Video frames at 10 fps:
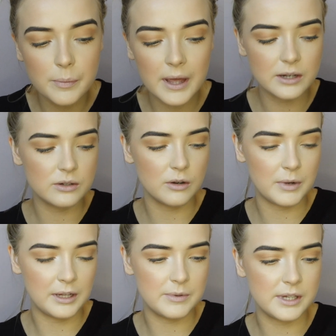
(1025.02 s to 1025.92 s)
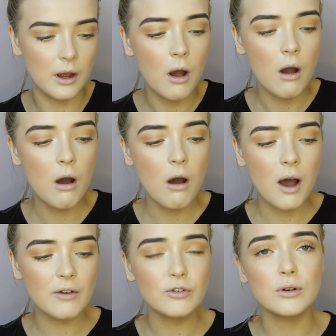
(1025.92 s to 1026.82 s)
will depend on my lipstick.
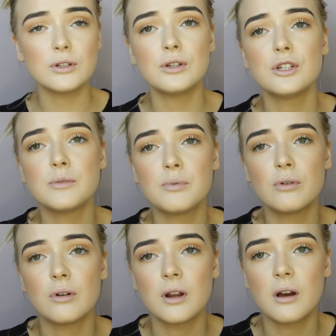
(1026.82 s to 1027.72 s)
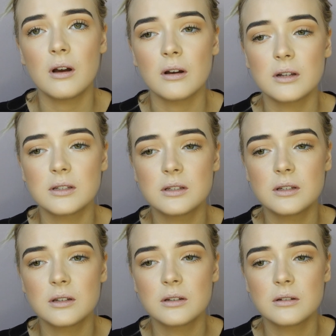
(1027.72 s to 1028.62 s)
I forgot to use a
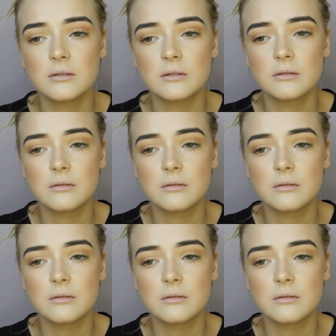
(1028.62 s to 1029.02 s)
product.